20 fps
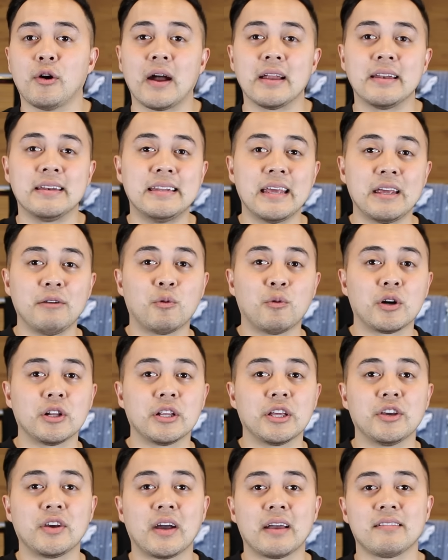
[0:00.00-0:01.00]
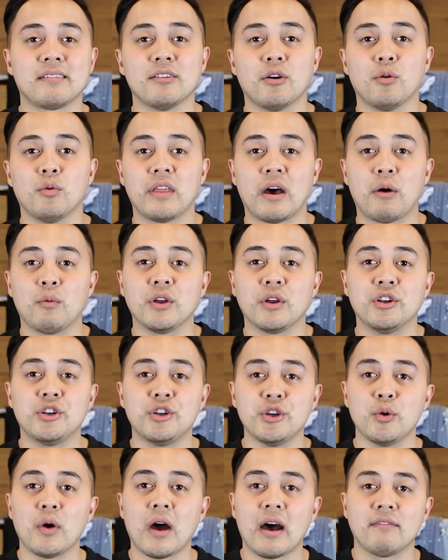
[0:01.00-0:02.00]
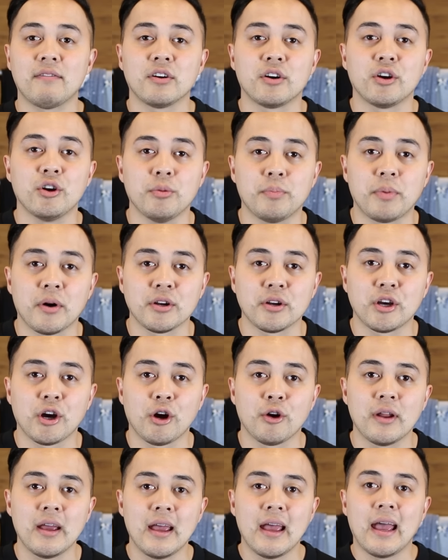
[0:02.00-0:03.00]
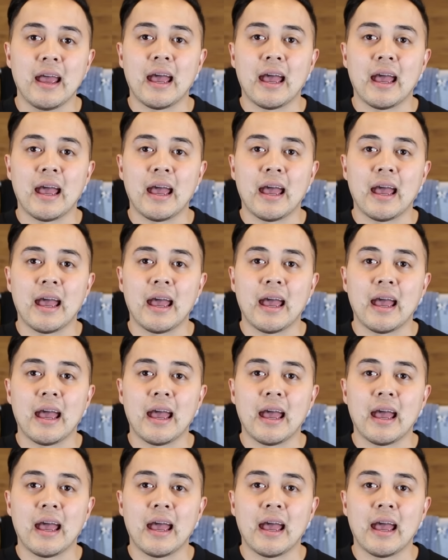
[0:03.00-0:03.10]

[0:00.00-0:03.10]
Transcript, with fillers: I did want to let you guys know that we do have a coupon code